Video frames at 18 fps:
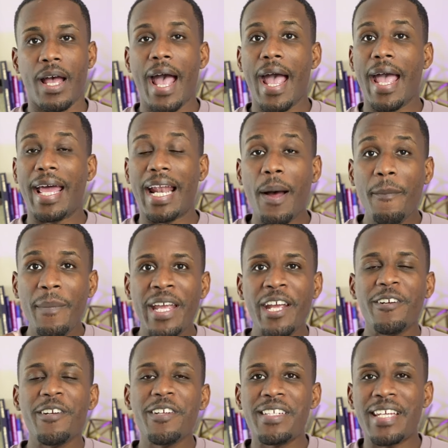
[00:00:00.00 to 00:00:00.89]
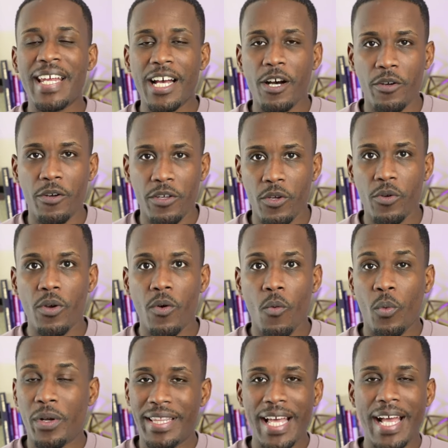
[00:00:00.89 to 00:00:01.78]
And I'm here to tell you
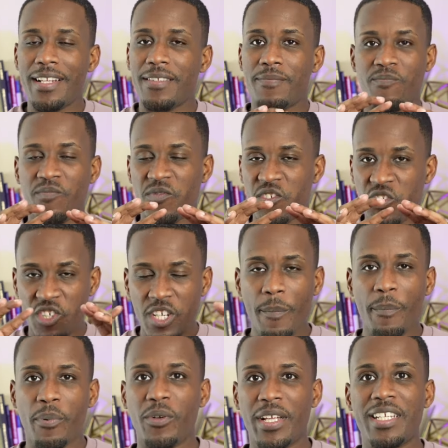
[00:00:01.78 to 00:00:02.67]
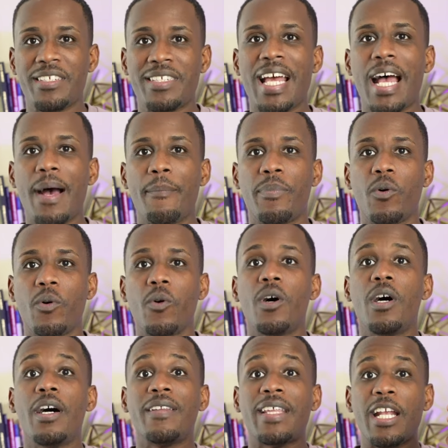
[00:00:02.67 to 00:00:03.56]
with that simple example
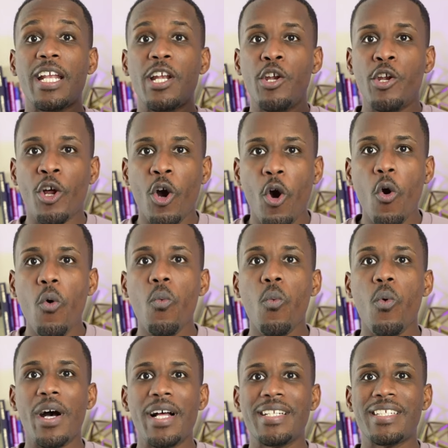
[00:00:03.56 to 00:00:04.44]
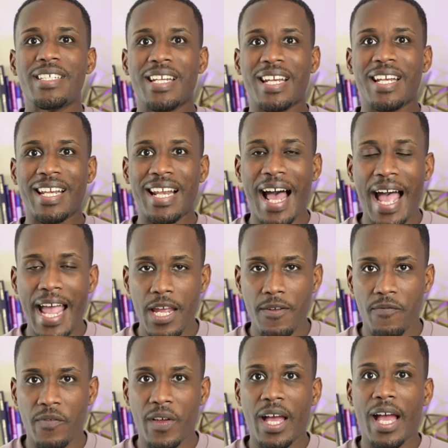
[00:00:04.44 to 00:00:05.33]
that no one's
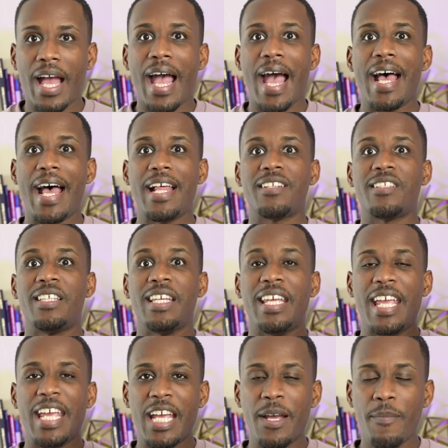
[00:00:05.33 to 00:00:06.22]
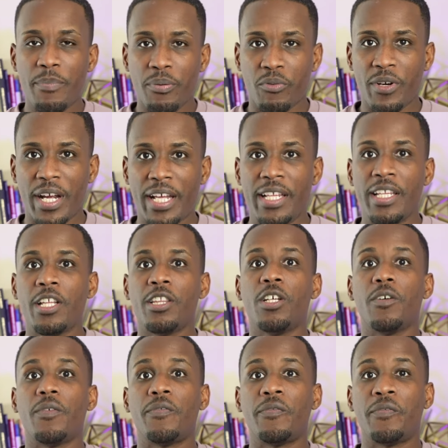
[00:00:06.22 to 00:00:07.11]
life has the imprint,
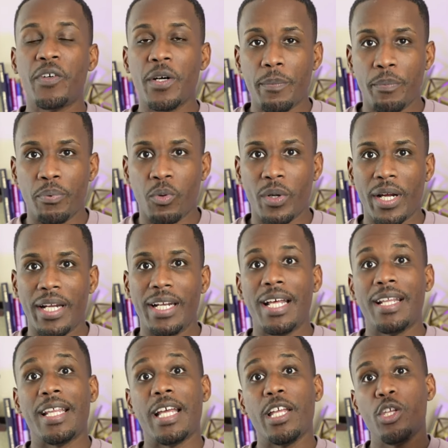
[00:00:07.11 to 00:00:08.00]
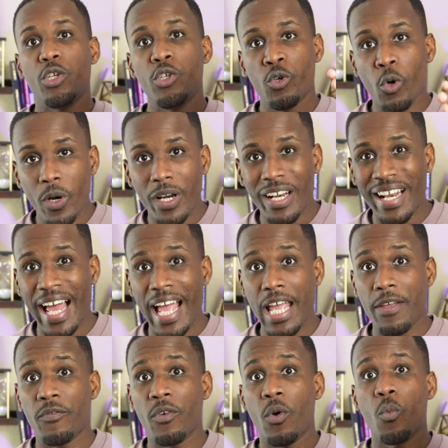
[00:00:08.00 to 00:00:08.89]
the footprint that your
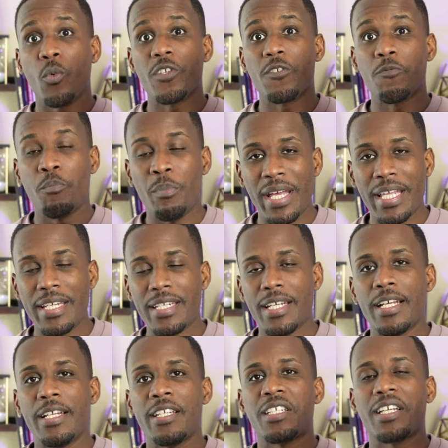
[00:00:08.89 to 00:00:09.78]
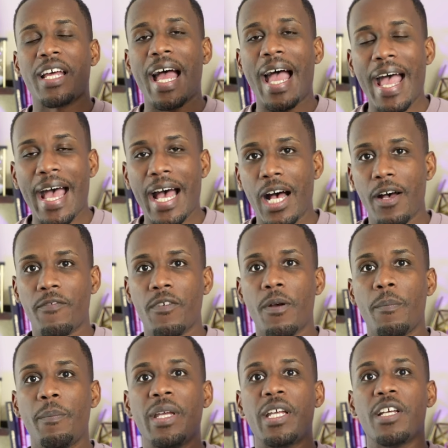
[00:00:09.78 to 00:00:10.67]
life was meant to have
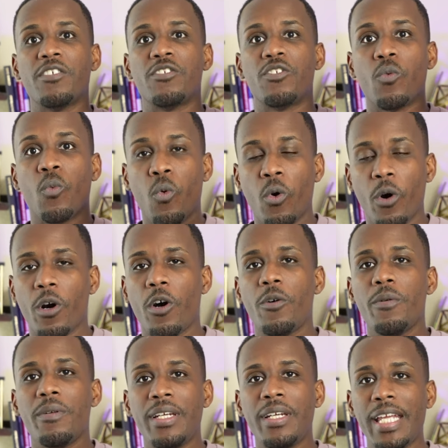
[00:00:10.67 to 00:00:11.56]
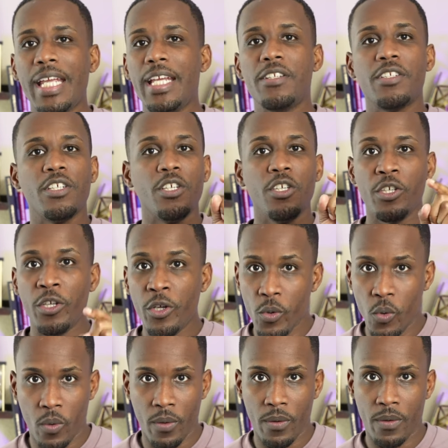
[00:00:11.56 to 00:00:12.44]
because the world needs
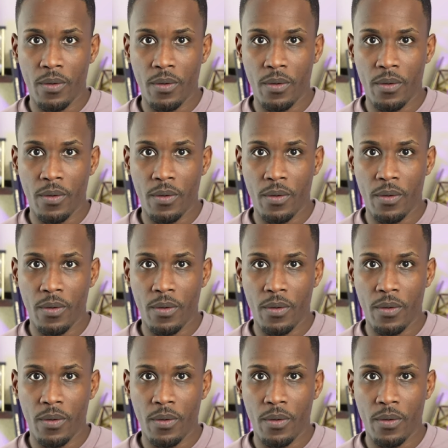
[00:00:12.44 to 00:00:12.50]
you.